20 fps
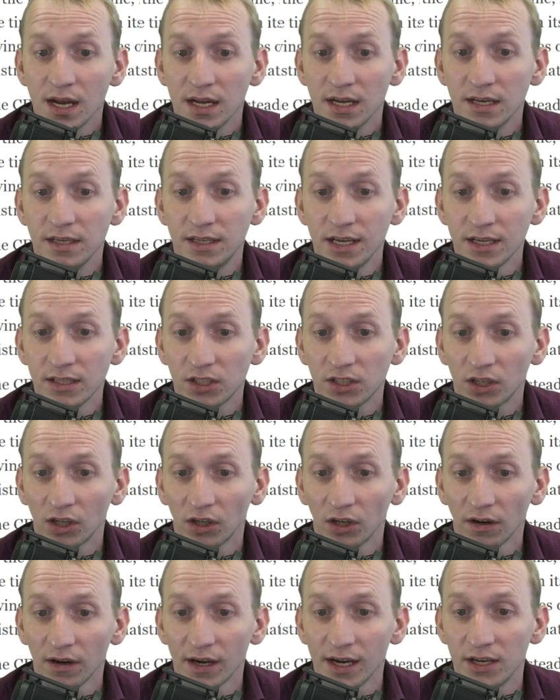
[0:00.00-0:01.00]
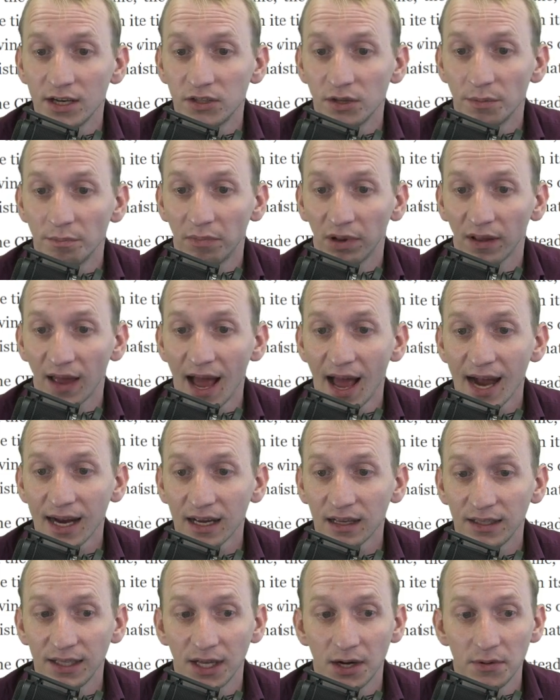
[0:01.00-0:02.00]
discourage black
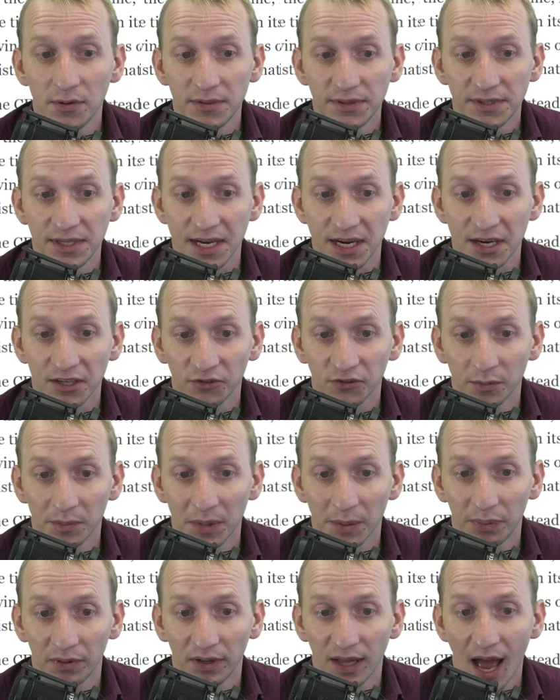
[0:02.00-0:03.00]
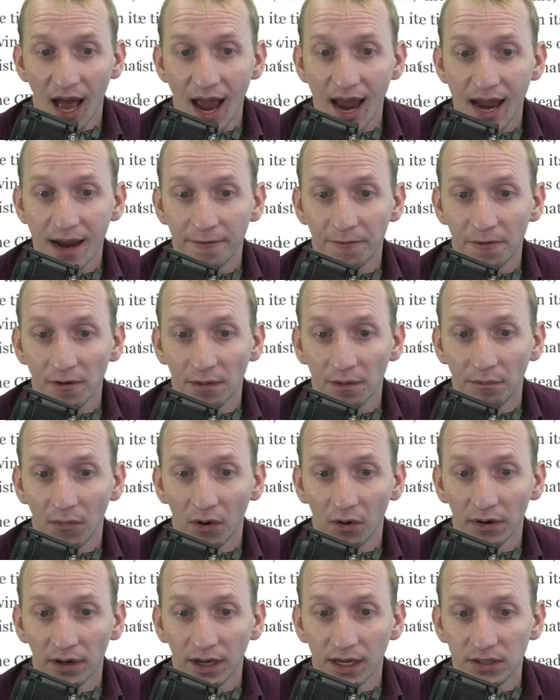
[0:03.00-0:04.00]
loan seekers from applying for a
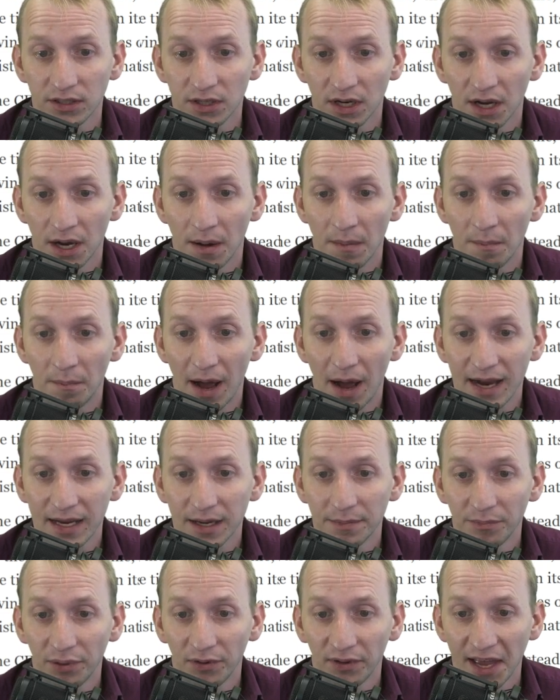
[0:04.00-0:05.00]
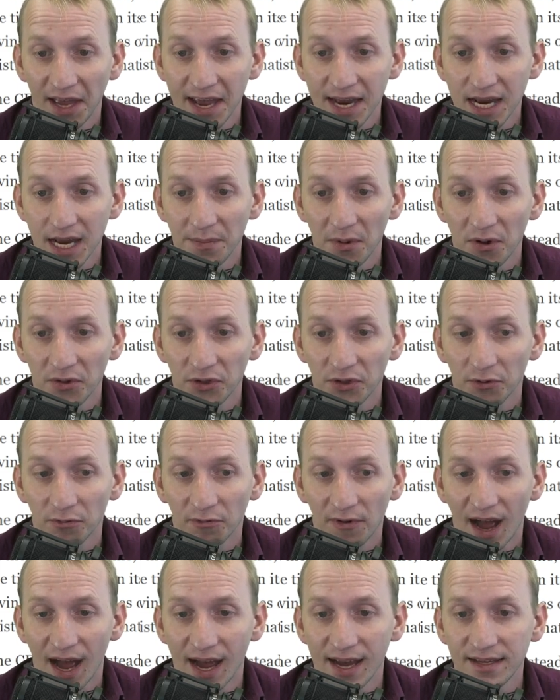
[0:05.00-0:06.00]
mortgage by complaining about the
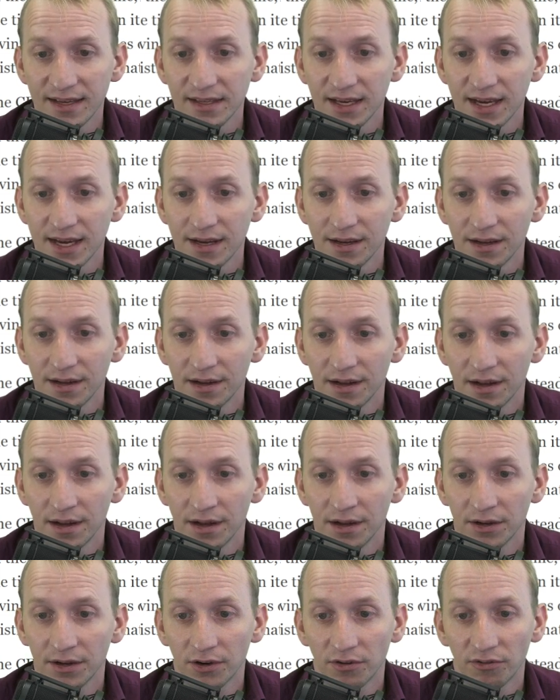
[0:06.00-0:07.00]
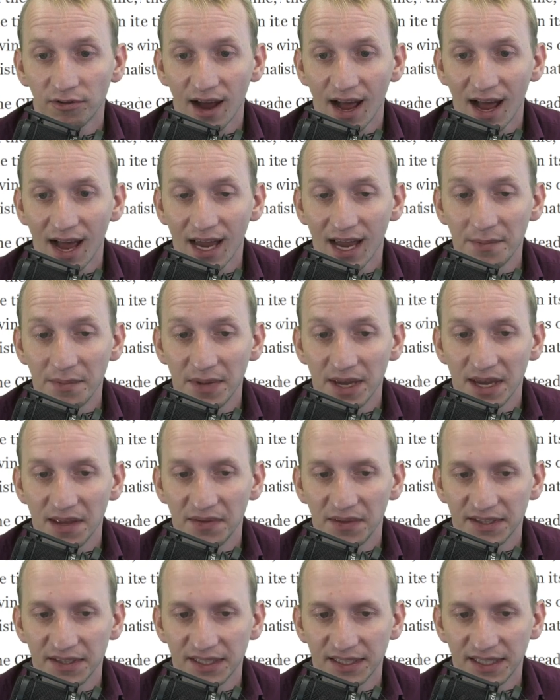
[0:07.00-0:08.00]
rising crime in
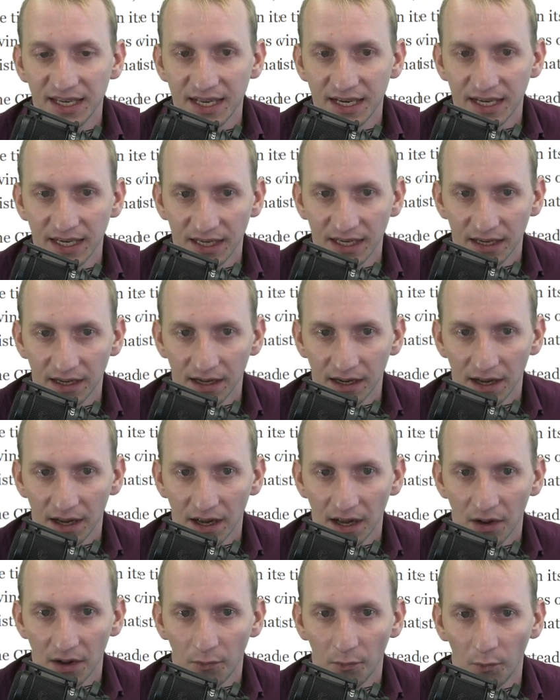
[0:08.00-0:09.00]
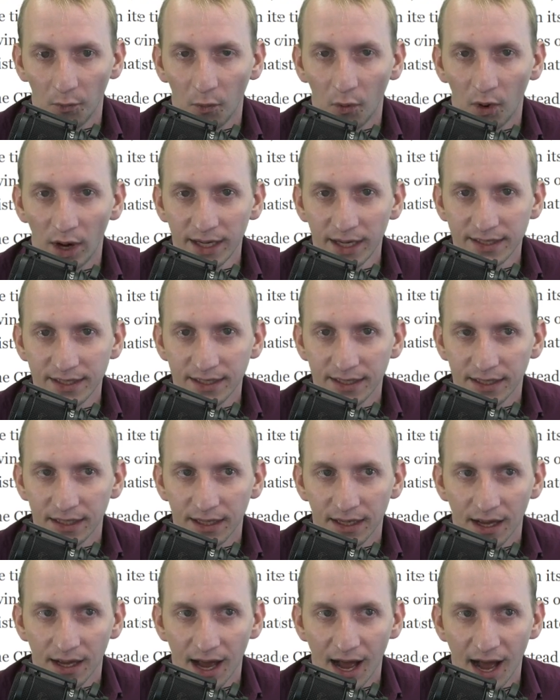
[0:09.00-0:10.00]
the city. What?
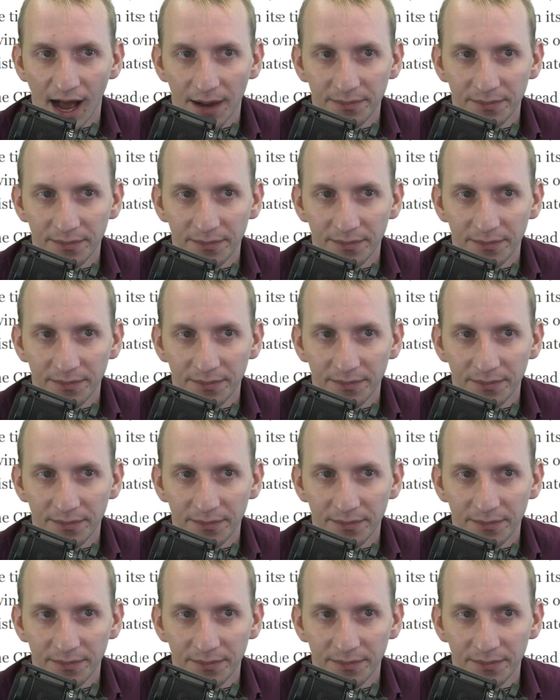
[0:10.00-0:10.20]
I'm